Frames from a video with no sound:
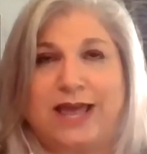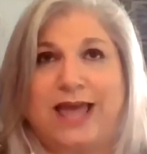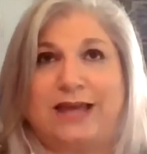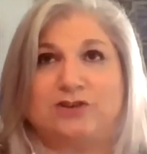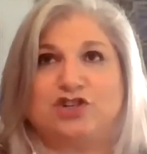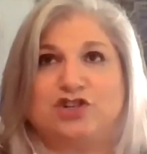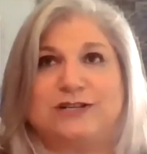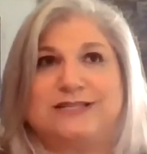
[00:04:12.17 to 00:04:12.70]

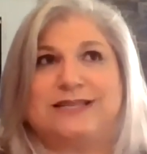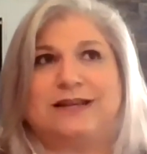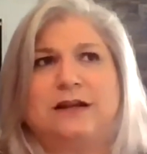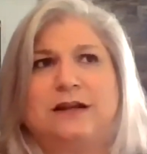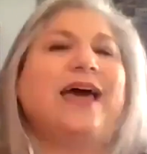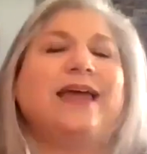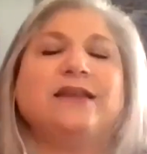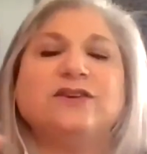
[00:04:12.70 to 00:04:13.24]
And she said,
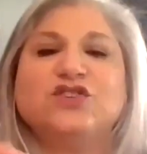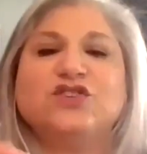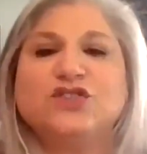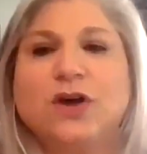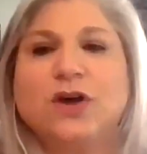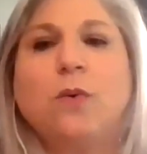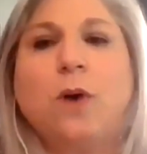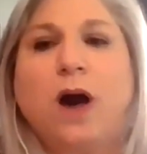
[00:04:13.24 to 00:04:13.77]
that is
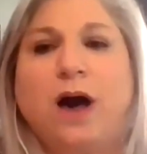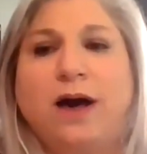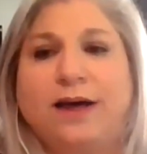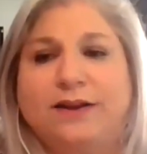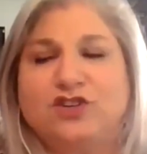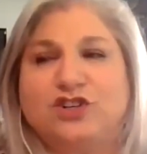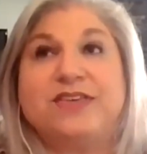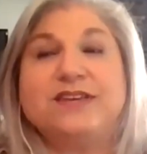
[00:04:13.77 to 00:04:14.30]
so
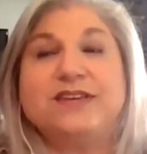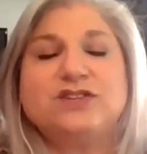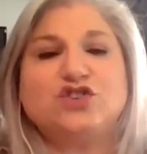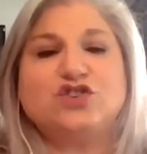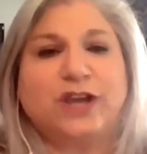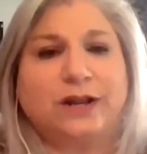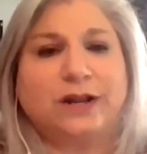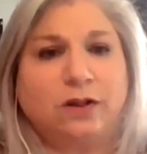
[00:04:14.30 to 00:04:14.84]
odd. This
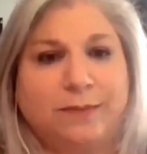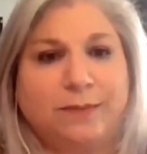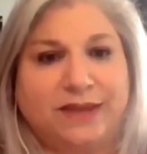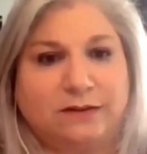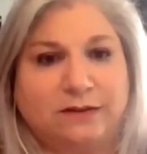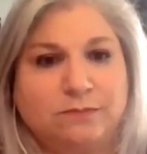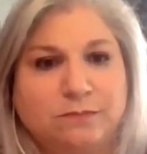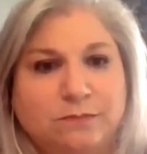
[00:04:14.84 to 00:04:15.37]

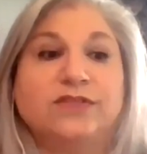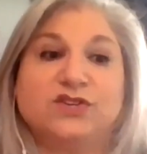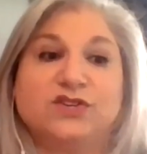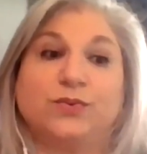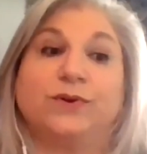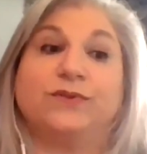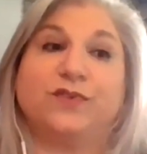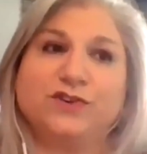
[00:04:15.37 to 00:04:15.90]
gentleman,
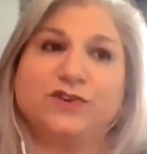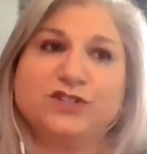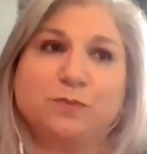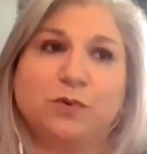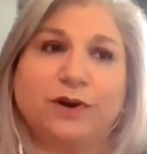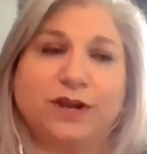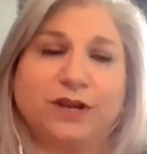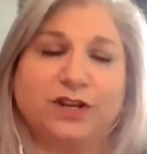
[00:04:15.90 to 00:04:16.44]
this reverse
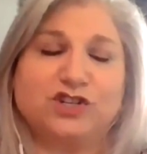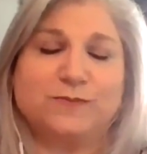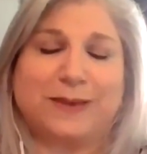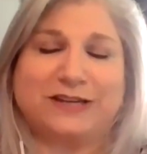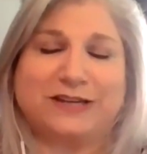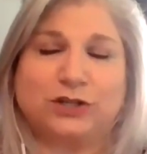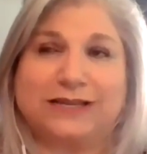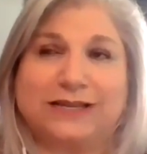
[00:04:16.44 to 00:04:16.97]
mortgage
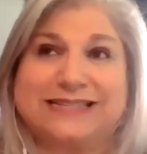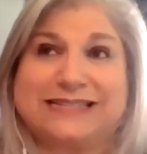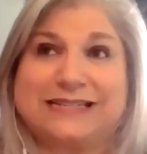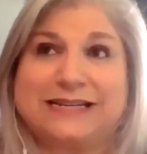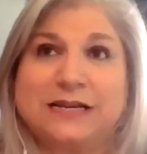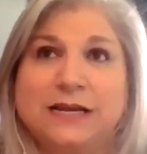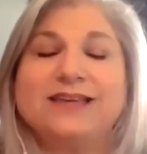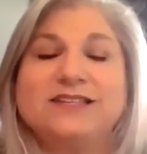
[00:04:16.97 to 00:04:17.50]
specialist,
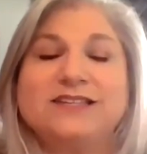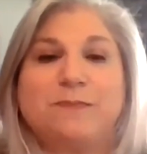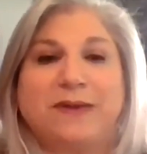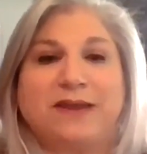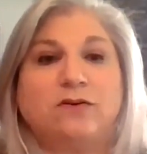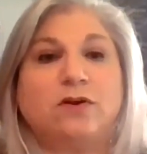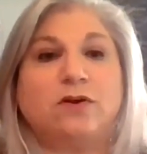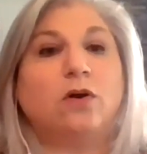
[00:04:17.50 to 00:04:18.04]
has
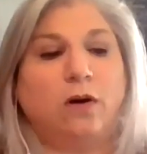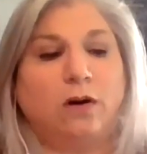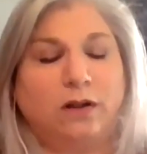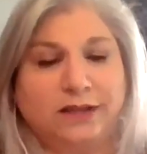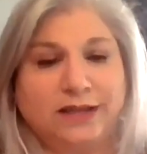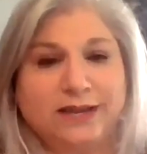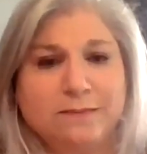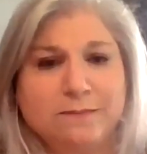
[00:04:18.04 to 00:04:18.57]
been
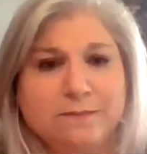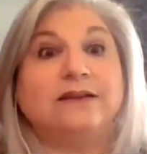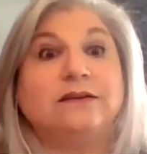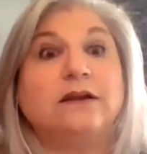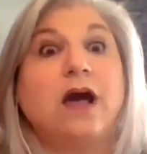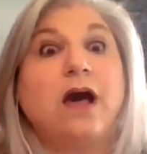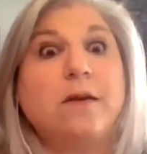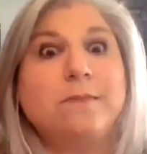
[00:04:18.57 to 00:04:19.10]
calling and
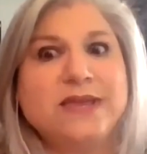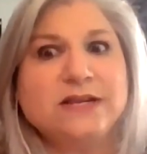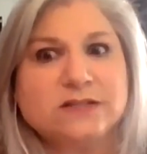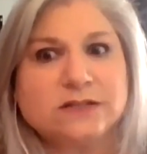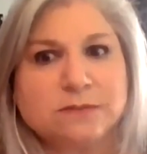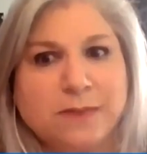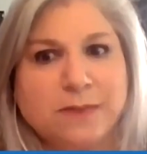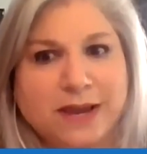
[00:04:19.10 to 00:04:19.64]
coming
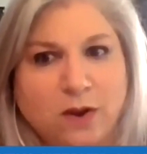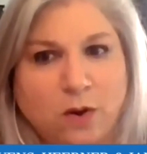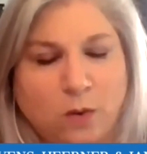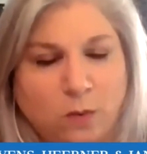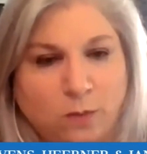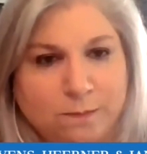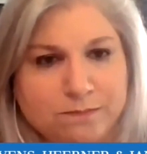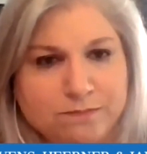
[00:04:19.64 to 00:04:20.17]
to my
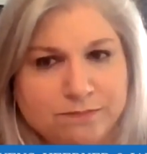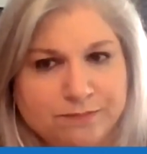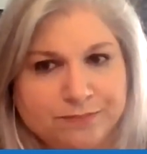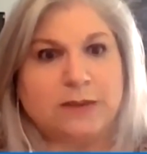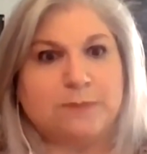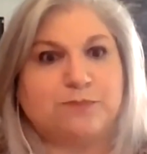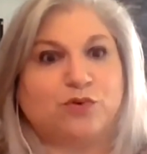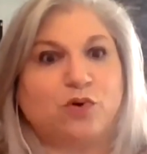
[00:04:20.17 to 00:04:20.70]
home.
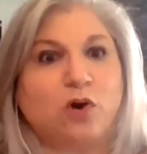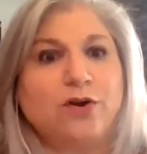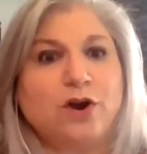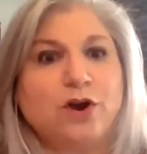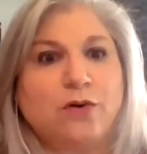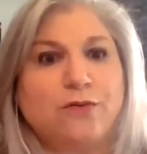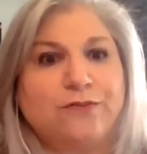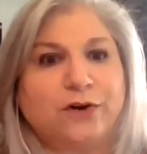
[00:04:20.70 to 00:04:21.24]
He brought
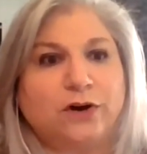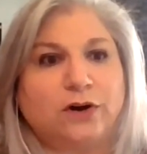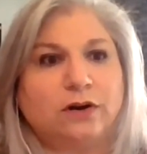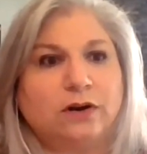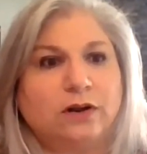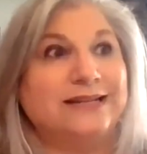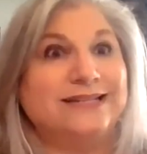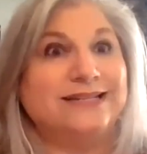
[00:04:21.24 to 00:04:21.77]
over
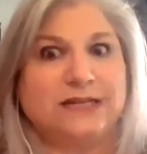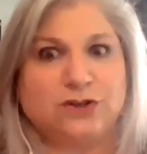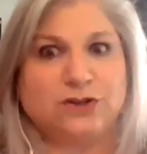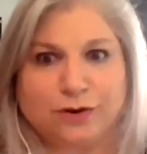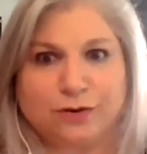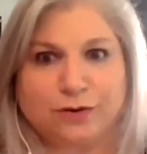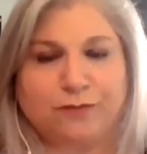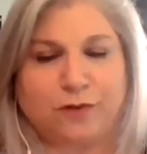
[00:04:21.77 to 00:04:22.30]
a
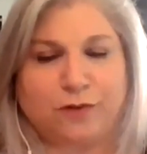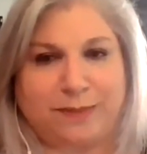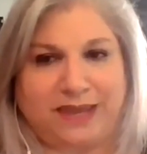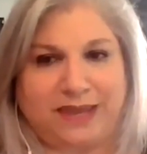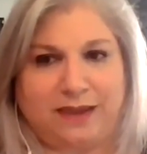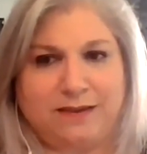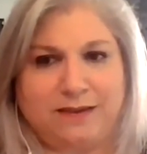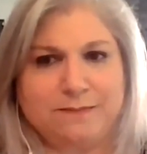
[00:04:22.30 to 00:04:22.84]
dinner for
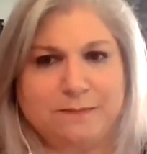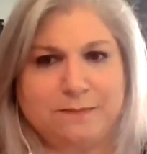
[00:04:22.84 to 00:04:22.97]
me.